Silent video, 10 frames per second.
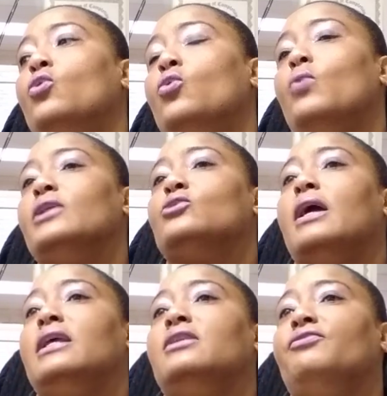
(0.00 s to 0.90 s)
went to
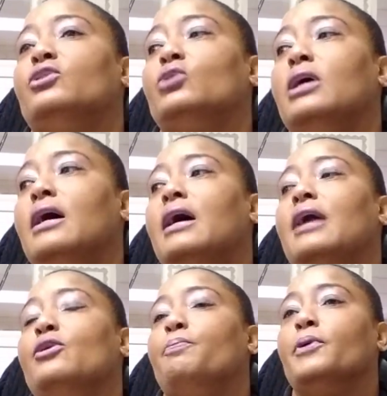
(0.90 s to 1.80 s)
an individual
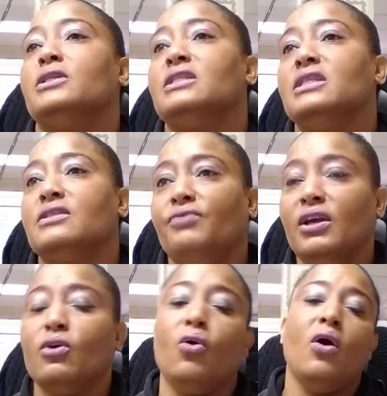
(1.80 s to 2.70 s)
and you purchased this
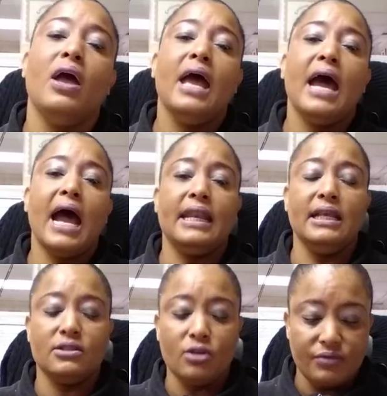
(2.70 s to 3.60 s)
vehicle and
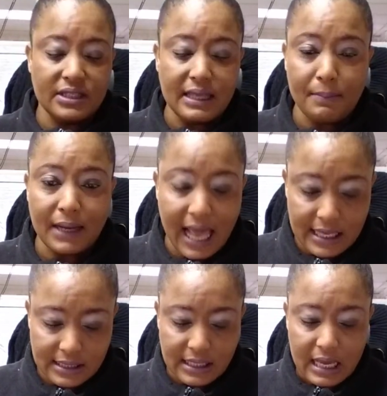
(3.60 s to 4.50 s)
it's of the same
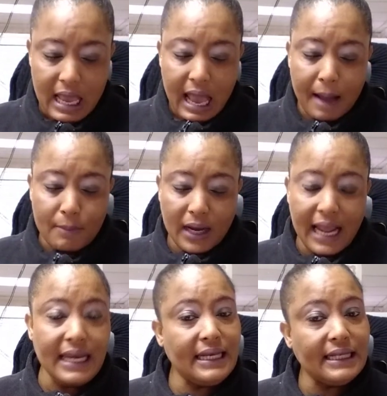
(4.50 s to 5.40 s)
class. I'm
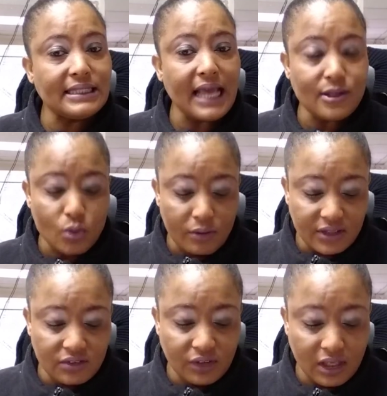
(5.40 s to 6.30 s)
gonna need the title of
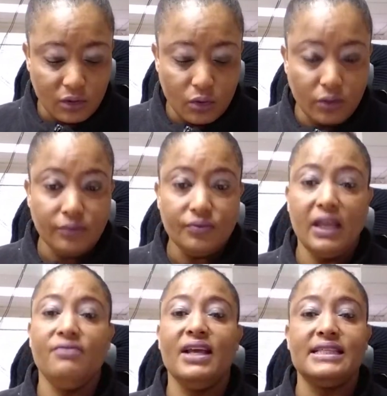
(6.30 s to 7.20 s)
this vehicle.
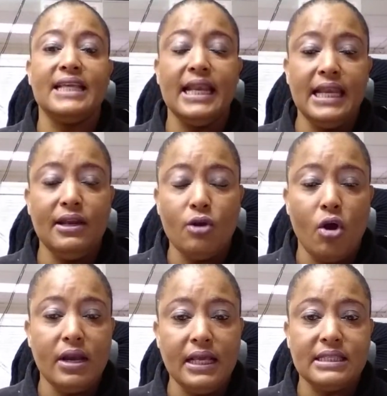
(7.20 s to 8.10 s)
If there's a lien
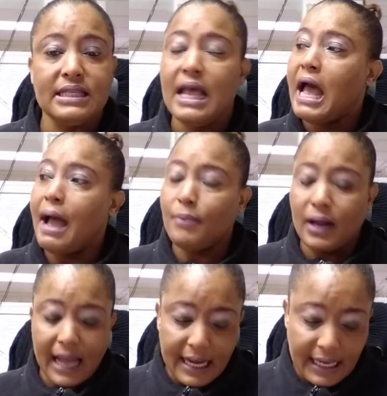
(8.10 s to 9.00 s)
on it, I'm
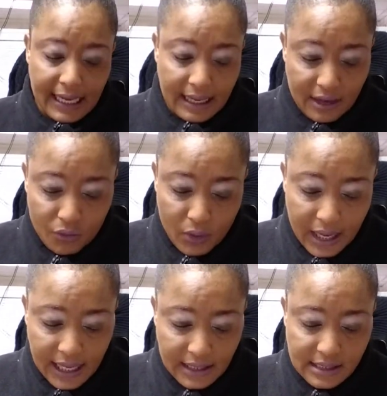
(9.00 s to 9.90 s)
gonna need a lien
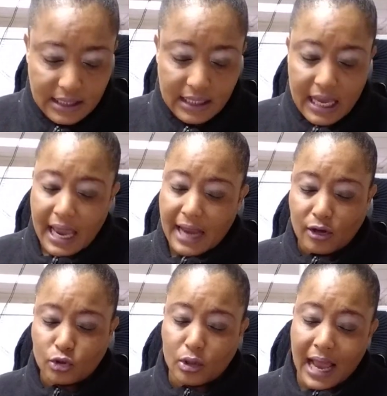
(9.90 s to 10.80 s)
release, a
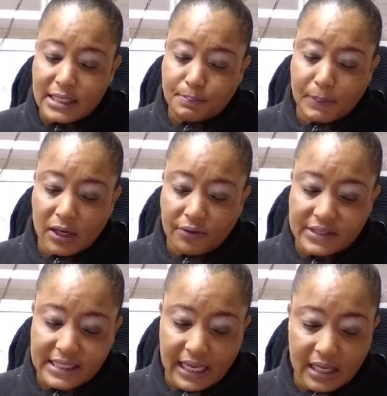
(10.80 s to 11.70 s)
notarized bill of
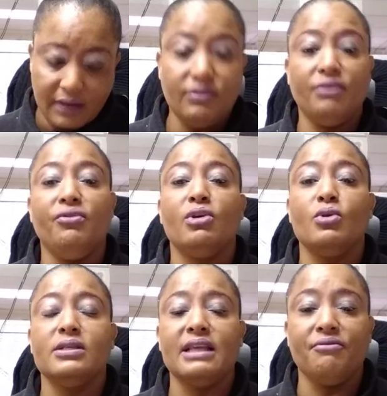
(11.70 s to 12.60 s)
sale if the
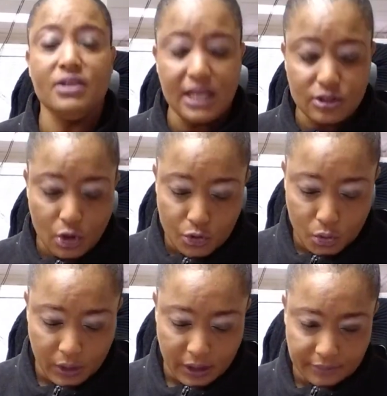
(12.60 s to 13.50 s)
vehicle is 7 years or
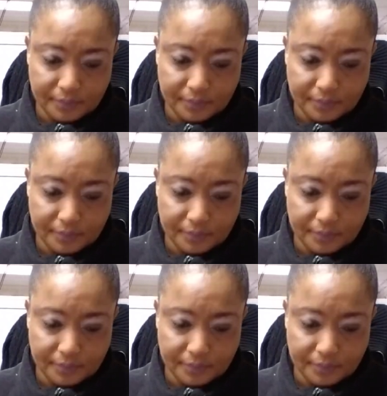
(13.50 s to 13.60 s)
newer.